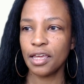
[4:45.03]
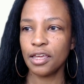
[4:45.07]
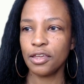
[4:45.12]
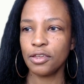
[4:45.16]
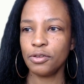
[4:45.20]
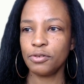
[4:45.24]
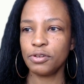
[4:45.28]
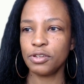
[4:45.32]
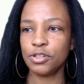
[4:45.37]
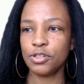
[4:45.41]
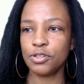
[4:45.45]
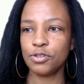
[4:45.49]

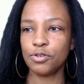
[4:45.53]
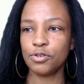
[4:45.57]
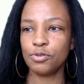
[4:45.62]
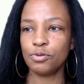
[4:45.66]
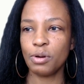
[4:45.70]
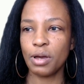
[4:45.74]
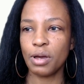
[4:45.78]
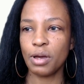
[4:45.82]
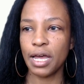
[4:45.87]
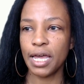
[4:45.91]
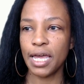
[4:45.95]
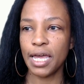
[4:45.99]
you can
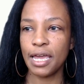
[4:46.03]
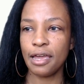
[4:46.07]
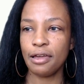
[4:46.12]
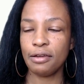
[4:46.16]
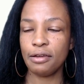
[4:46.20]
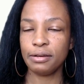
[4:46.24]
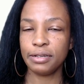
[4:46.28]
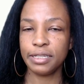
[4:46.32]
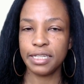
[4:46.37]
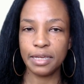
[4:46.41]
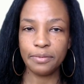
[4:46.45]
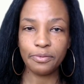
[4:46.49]
do
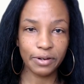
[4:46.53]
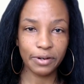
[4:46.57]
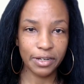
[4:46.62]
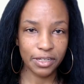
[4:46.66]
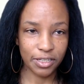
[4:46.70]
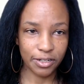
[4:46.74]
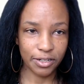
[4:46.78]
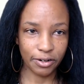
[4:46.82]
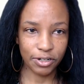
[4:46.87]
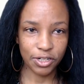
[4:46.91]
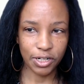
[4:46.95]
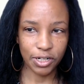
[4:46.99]
a deep
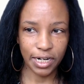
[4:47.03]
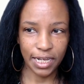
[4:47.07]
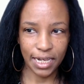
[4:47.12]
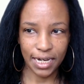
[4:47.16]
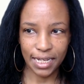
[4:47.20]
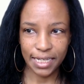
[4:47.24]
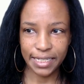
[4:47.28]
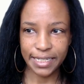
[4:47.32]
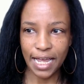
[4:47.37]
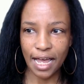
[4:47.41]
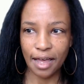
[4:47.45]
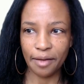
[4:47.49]
research on
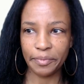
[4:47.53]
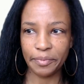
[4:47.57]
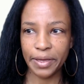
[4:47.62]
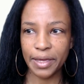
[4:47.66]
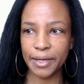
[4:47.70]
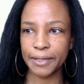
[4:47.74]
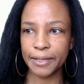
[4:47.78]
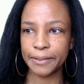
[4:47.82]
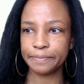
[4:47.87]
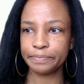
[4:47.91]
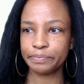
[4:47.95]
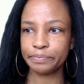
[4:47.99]
any
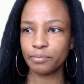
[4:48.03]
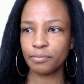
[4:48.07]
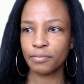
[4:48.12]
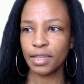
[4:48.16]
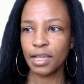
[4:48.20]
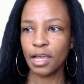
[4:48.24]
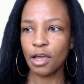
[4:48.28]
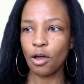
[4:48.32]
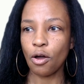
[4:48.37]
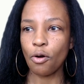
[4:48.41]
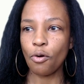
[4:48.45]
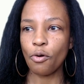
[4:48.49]
topic,
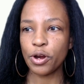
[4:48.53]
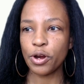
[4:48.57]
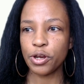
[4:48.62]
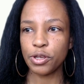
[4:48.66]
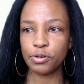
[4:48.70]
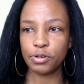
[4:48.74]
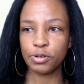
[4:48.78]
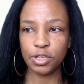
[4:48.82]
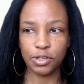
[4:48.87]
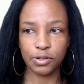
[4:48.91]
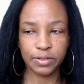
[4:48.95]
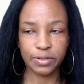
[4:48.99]
or
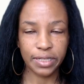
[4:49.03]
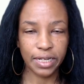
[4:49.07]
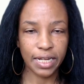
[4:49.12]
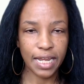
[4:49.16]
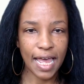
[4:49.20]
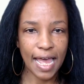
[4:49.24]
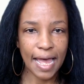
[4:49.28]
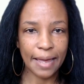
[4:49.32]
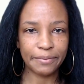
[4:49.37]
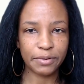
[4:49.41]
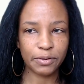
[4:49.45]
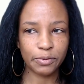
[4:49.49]
you can use the
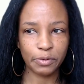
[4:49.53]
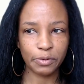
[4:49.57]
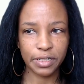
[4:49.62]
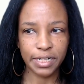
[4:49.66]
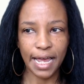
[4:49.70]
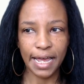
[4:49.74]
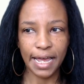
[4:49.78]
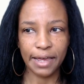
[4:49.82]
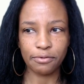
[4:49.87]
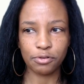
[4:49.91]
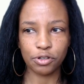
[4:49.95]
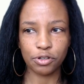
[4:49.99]
Labs, which
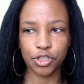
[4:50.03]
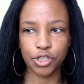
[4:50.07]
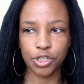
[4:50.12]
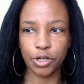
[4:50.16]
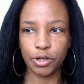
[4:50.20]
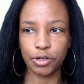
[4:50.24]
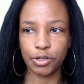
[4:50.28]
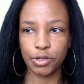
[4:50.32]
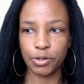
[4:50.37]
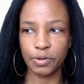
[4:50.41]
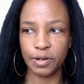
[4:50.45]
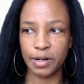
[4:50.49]
I will show
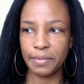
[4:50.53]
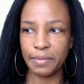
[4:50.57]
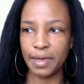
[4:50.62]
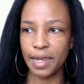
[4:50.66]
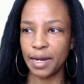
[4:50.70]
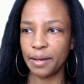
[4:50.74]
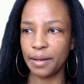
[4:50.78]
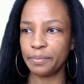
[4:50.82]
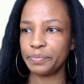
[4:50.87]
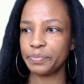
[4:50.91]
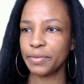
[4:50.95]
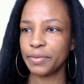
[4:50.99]
you in a
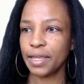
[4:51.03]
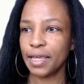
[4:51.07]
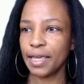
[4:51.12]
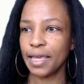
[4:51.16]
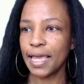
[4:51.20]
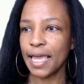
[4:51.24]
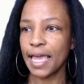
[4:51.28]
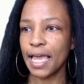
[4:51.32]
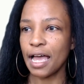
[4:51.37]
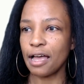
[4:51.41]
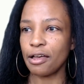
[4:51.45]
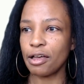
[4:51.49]
minute.
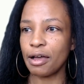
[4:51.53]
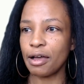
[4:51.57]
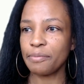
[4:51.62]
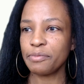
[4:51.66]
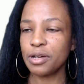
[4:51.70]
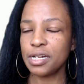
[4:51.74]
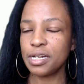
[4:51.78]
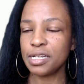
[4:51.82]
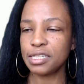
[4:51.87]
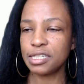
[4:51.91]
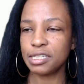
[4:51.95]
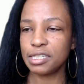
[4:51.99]
I'm
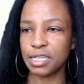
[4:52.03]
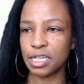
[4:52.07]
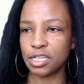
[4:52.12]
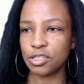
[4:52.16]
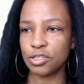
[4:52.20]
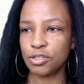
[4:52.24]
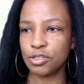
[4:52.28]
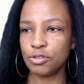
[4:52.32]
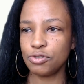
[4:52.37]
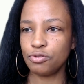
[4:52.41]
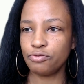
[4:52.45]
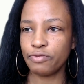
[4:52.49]
going to stick
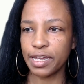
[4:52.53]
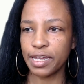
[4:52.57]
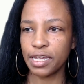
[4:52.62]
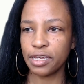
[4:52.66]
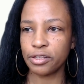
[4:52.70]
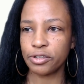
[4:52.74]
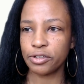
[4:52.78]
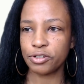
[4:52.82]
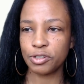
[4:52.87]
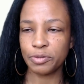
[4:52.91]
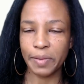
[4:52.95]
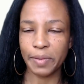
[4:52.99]
to
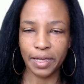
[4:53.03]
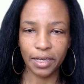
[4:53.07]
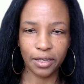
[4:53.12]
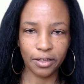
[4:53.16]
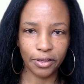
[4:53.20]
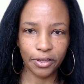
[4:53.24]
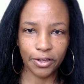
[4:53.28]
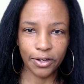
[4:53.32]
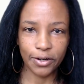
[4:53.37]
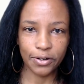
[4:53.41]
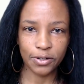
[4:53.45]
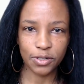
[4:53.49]
regular
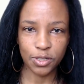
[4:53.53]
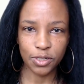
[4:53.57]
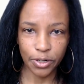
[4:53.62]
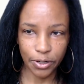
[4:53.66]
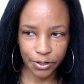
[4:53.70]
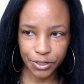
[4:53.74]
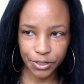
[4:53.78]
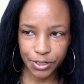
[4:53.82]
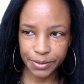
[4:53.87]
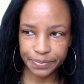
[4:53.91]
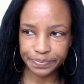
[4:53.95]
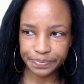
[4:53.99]

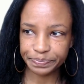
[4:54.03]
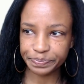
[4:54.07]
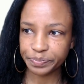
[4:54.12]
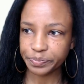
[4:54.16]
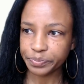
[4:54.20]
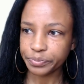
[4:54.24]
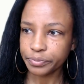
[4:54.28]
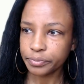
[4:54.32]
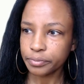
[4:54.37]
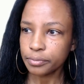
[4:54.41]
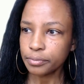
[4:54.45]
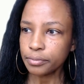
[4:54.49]
search,
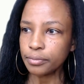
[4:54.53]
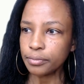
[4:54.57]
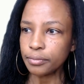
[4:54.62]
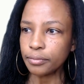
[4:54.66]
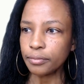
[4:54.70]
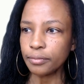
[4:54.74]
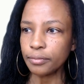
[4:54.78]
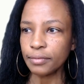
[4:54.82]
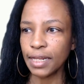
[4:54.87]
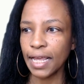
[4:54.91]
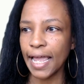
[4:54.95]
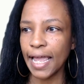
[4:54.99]

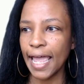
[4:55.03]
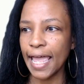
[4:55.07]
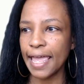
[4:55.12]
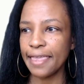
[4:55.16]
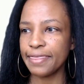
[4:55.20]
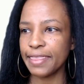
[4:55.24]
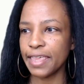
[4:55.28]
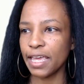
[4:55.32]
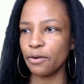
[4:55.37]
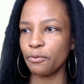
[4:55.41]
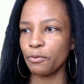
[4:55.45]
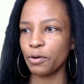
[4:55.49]

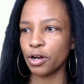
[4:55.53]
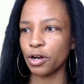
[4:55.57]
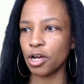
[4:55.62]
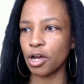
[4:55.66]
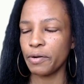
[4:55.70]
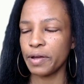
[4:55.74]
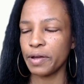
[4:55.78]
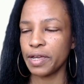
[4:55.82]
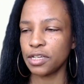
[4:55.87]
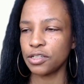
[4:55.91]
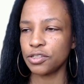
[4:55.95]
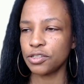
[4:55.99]
and then we're
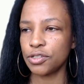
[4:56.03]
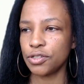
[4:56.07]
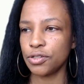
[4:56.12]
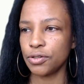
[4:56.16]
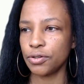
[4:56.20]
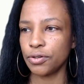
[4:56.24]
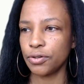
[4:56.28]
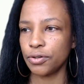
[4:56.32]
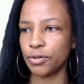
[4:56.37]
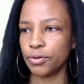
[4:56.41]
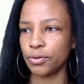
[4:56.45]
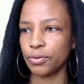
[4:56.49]
going
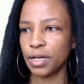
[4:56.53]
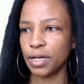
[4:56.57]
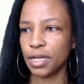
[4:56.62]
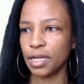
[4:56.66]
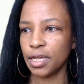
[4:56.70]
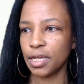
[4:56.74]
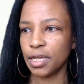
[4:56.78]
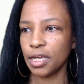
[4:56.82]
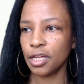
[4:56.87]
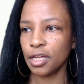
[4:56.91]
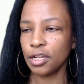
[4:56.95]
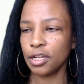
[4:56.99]
to
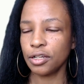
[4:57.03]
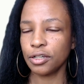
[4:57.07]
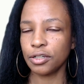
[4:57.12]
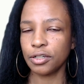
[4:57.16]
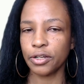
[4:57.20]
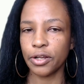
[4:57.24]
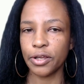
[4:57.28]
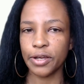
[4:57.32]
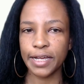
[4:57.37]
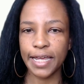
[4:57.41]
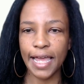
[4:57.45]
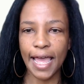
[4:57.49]

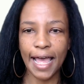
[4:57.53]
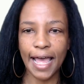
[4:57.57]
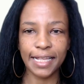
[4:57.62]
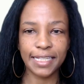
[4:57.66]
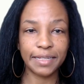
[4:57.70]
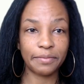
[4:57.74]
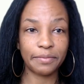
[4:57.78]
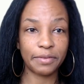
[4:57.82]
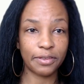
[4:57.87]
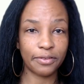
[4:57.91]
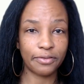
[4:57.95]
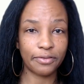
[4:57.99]
look at
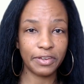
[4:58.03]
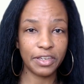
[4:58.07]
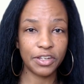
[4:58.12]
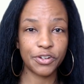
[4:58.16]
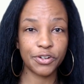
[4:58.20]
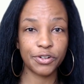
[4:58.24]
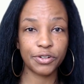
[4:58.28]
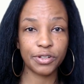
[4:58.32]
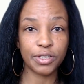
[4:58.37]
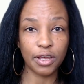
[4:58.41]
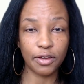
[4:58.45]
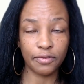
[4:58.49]
some of the
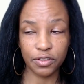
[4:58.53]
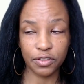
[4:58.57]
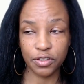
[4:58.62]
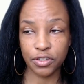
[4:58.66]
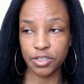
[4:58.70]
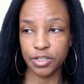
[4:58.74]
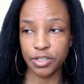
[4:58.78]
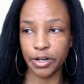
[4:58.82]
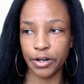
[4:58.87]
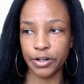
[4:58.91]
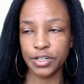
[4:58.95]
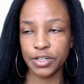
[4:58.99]
features of the
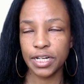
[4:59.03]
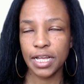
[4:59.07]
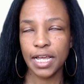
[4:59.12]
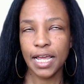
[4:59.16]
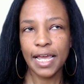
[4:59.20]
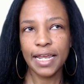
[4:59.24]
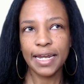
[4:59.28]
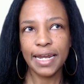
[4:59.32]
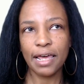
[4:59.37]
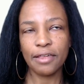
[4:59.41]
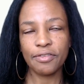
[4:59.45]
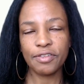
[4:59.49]
search.
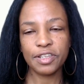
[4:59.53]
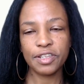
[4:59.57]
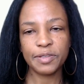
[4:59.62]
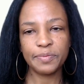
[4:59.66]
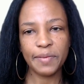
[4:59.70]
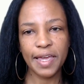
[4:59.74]
Now, this